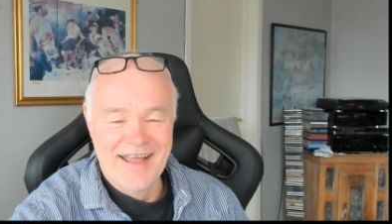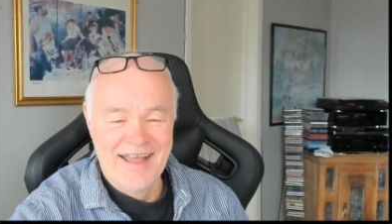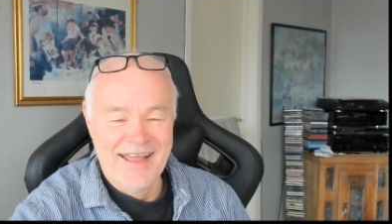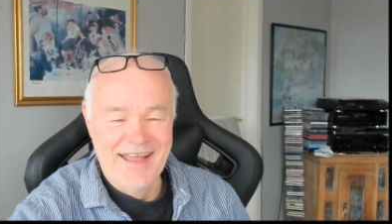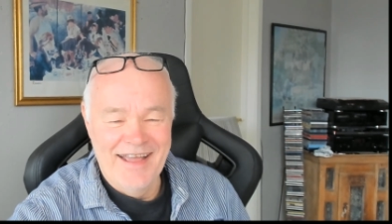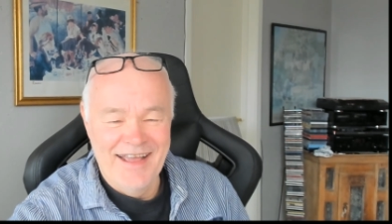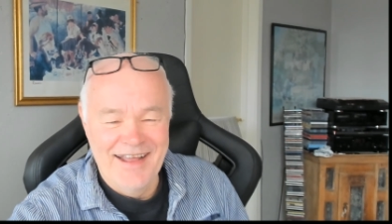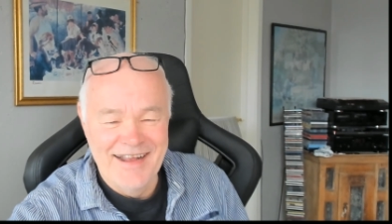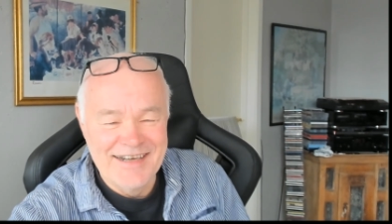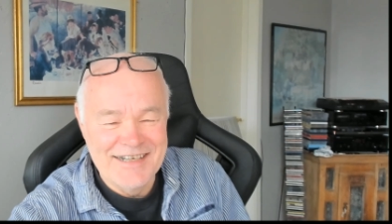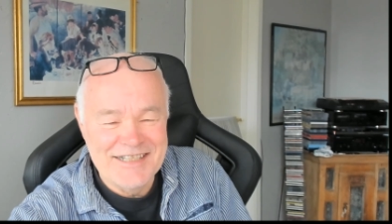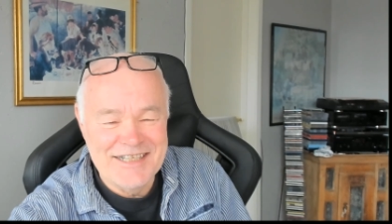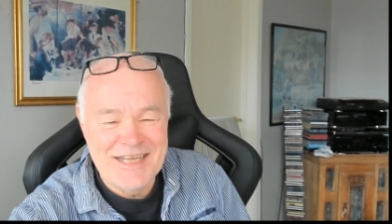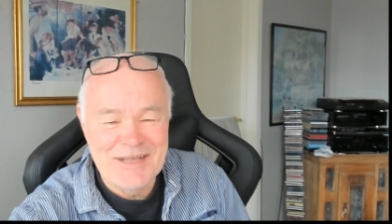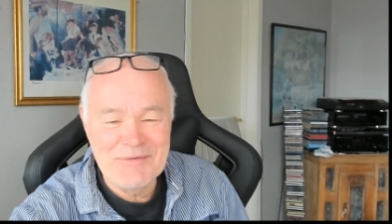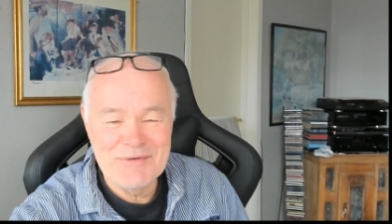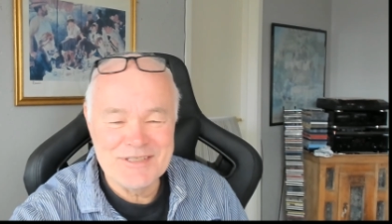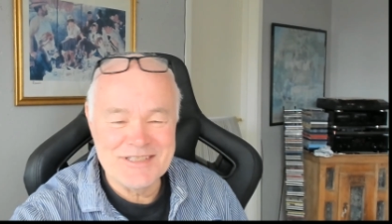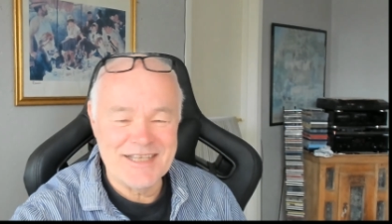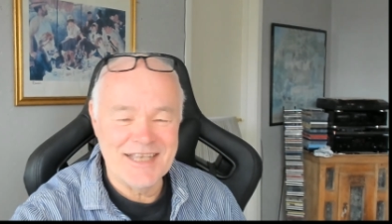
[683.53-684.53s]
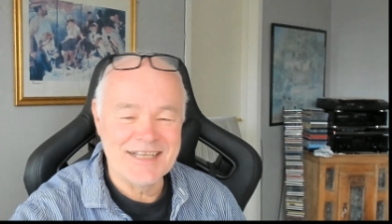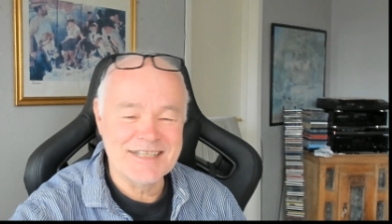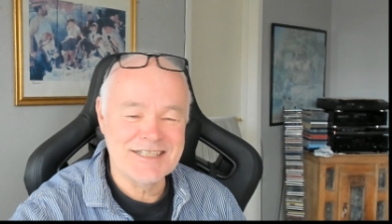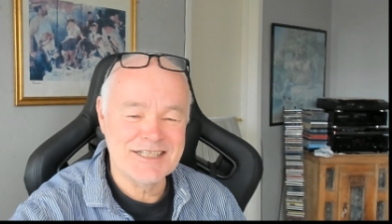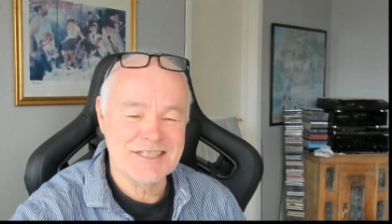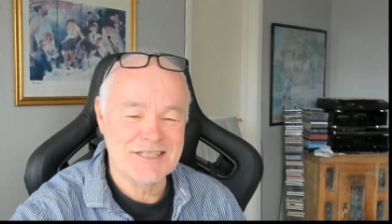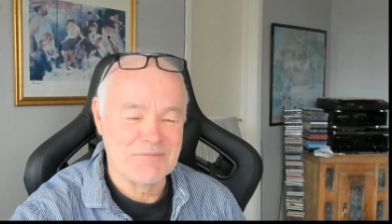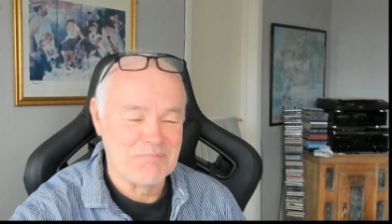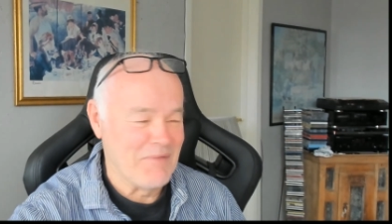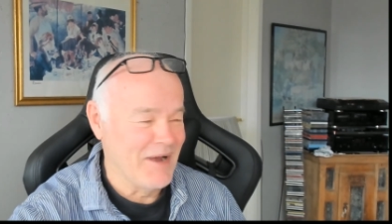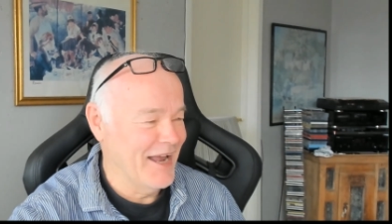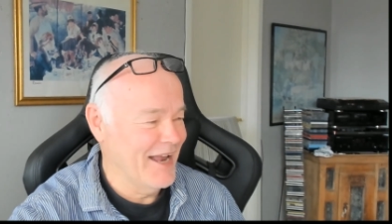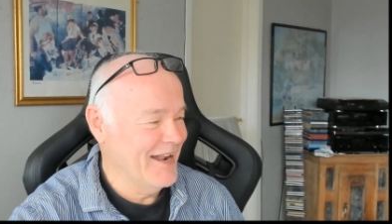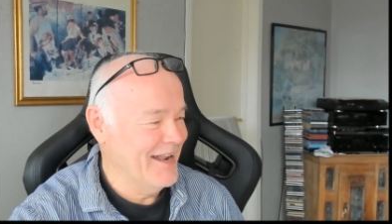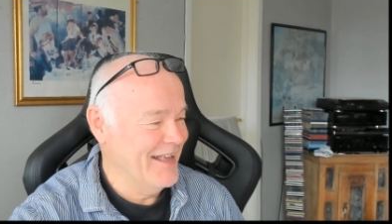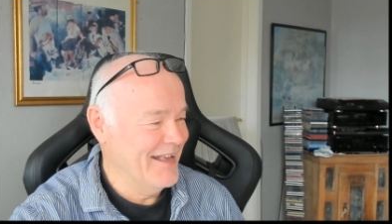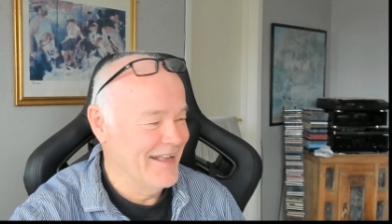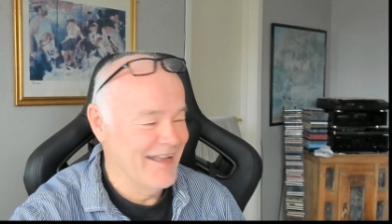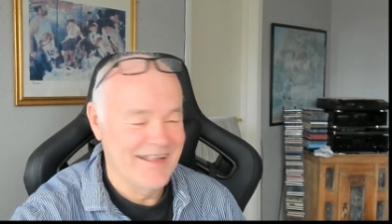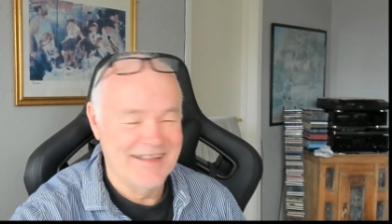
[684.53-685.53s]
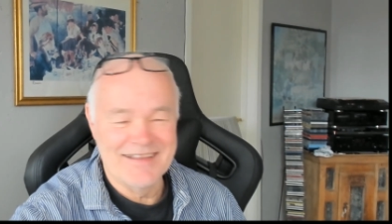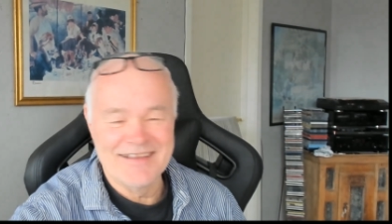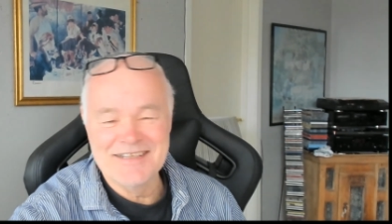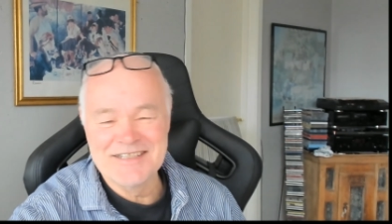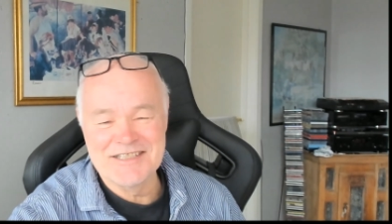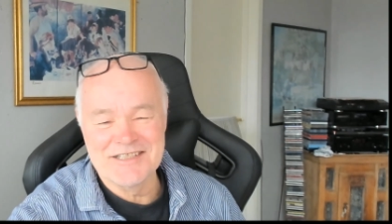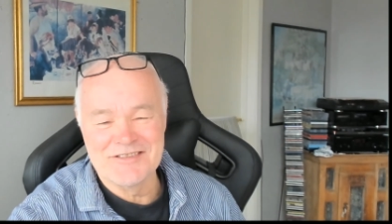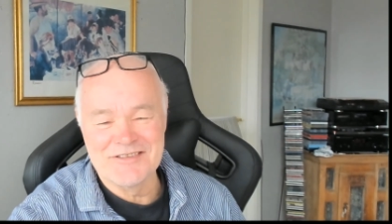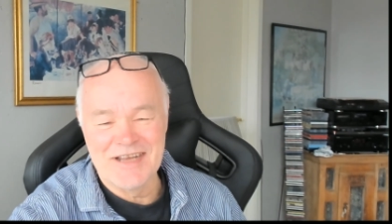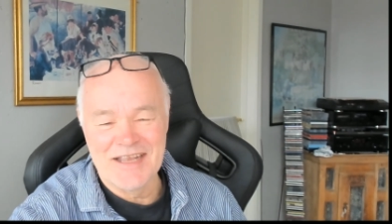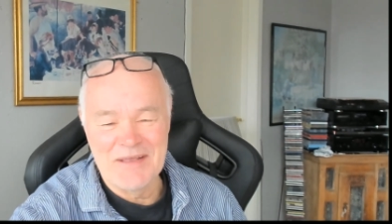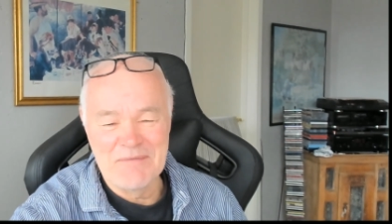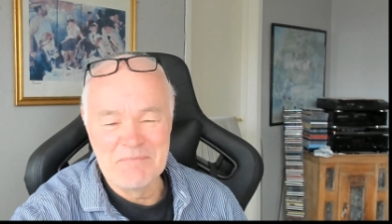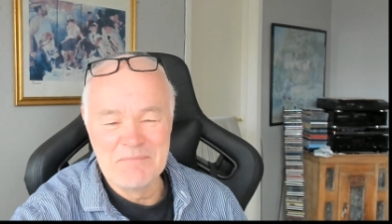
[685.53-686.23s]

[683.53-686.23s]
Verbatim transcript: she was just smiling at this dream.